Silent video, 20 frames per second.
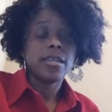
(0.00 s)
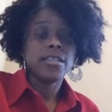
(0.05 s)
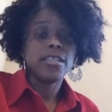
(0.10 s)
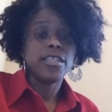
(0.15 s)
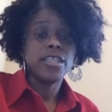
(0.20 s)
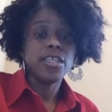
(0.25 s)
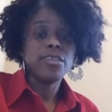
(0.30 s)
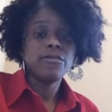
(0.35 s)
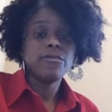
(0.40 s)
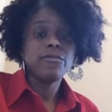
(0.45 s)

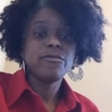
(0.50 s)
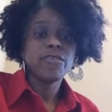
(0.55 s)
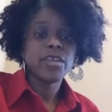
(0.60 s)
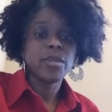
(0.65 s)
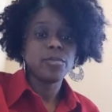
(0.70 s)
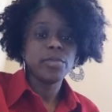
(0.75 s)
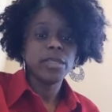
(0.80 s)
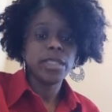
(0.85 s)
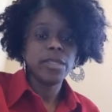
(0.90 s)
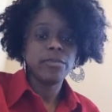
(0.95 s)
didn't
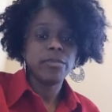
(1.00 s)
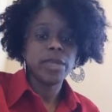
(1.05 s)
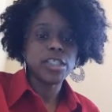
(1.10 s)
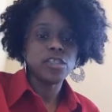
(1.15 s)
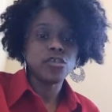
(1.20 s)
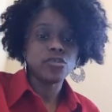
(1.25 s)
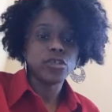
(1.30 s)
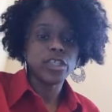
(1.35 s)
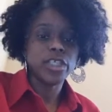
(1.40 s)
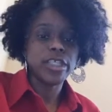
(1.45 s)
complete my
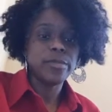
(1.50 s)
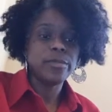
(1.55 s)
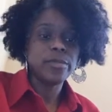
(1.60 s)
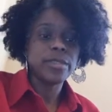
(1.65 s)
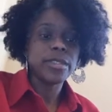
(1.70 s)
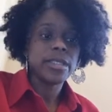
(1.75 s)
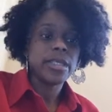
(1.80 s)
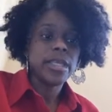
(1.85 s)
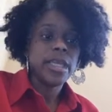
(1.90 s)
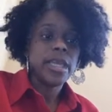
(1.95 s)

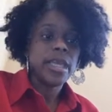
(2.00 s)
dreams.